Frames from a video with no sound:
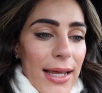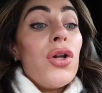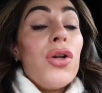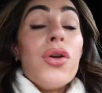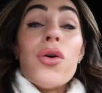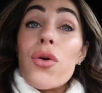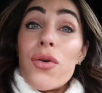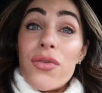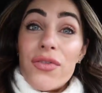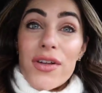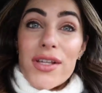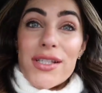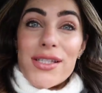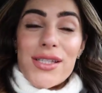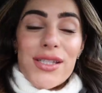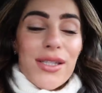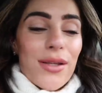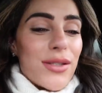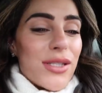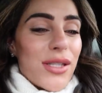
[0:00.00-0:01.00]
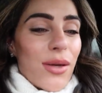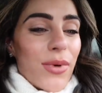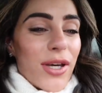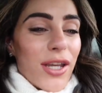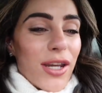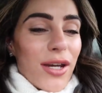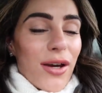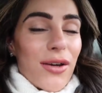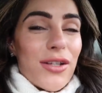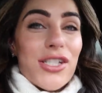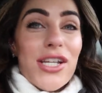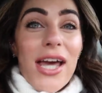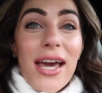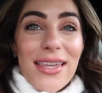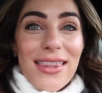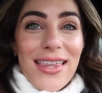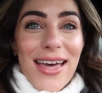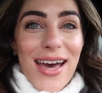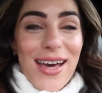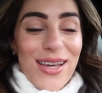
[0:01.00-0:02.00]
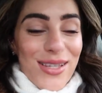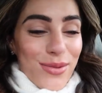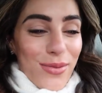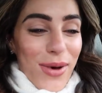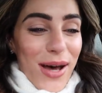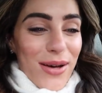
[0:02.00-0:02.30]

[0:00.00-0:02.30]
Lawford's, so we're gonna go and check there as